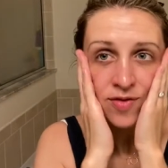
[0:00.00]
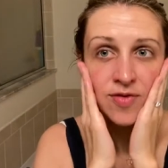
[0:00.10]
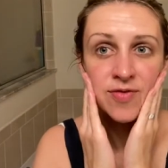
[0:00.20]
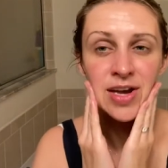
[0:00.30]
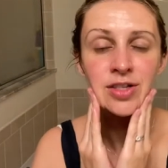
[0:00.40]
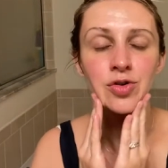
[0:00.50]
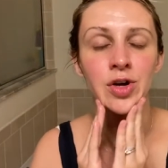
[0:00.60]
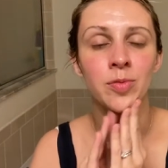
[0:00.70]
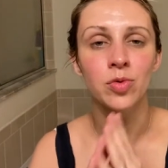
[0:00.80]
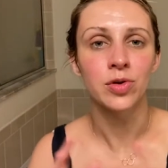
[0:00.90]
face
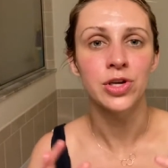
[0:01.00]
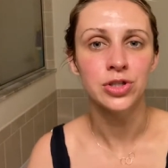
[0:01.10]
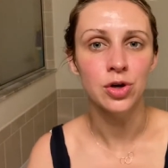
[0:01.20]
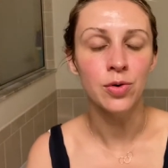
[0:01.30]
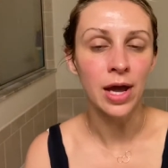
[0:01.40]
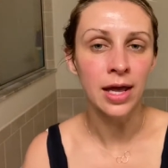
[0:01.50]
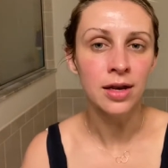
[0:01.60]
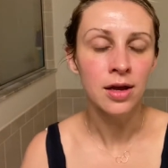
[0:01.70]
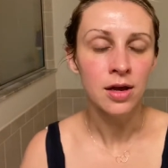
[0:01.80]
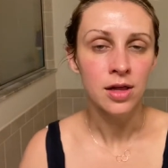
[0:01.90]
cream really soak in.
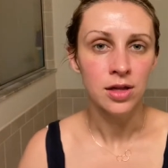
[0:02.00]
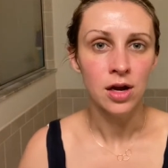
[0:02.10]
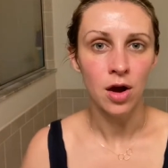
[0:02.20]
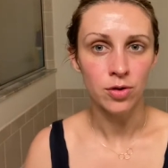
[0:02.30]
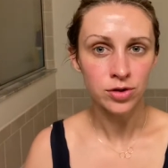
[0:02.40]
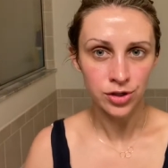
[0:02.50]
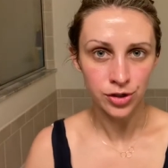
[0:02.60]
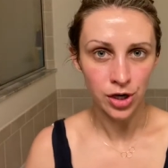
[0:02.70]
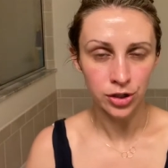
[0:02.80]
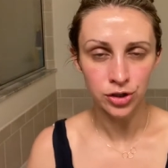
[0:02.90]
The other
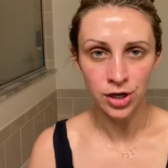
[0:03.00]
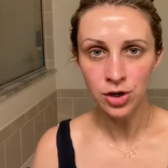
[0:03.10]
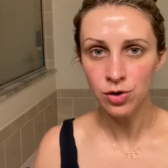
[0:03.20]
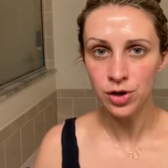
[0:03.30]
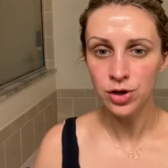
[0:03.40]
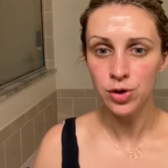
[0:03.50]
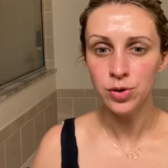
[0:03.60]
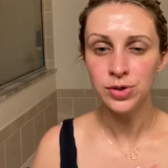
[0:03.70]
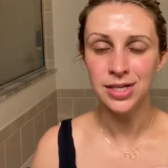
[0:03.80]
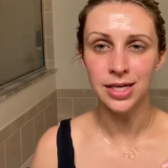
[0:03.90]
suggestion you could
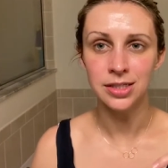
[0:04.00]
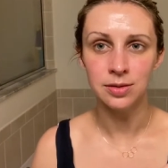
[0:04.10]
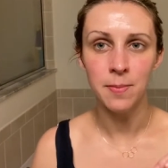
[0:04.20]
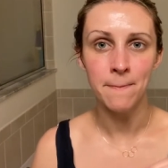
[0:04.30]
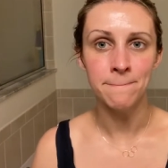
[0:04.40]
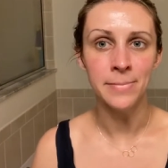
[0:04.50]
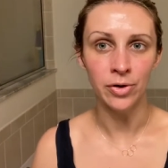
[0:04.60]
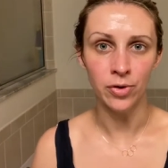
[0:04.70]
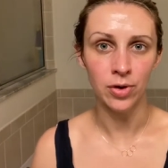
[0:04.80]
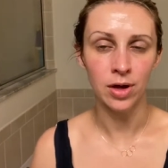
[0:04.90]
use is
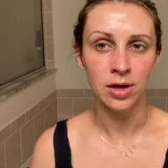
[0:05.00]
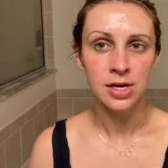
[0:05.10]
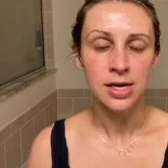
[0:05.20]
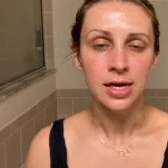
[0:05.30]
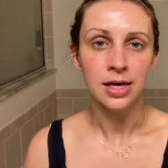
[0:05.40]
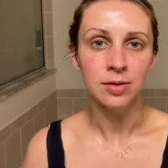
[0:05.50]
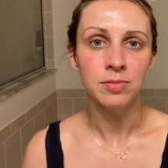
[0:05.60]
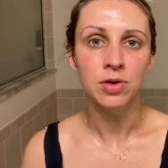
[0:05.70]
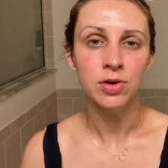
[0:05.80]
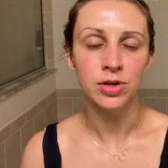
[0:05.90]
milk. And
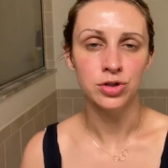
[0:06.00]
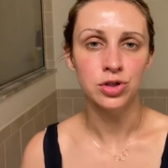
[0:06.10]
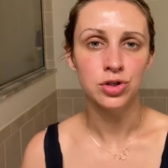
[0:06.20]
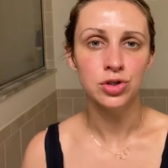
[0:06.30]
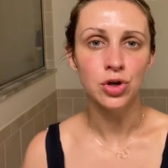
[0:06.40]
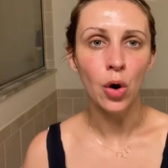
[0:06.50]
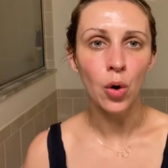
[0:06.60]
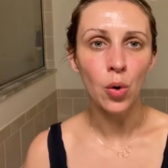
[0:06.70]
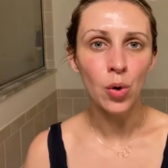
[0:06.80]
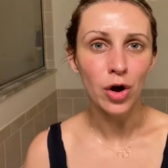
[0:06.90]
milk is
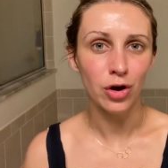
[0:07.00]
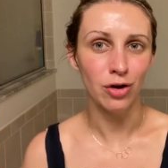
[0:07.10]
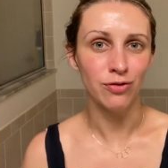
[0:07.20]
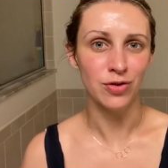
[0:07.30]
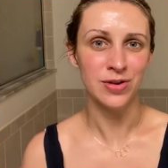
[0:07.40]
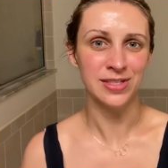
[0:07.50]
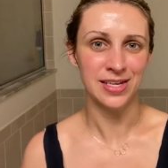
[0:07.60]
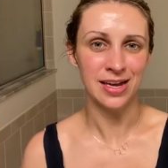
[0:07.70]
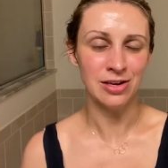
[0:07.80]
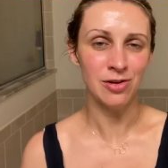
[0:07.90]
so good for the
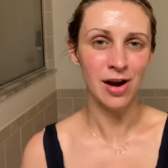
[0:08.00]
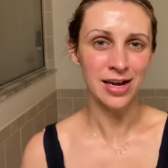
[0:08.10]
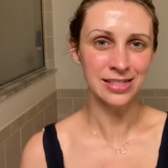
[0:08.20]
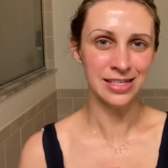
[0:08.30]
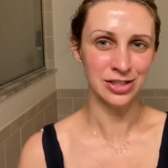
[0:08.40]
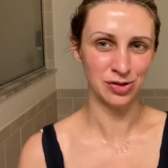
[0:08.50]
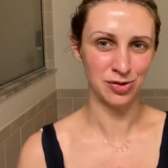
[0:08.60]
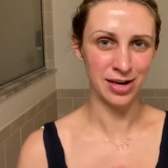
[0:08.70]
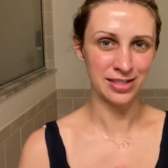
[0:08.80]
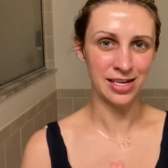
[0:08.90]
skin, you guys. It's
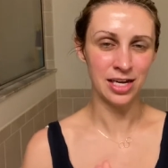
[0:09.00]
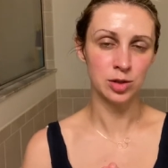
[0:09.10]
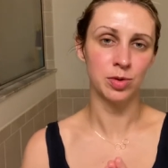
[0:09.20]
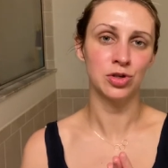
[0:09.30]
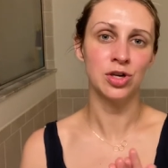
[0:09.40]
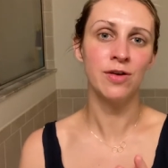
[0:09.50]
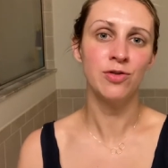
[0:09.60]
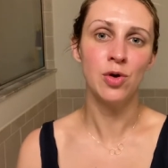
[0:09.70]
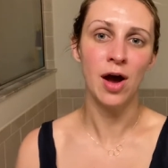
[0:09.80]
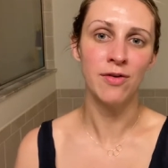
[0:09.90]
crazy, especially if
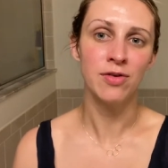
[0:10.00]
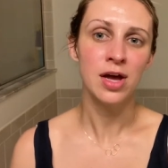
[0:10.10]
you have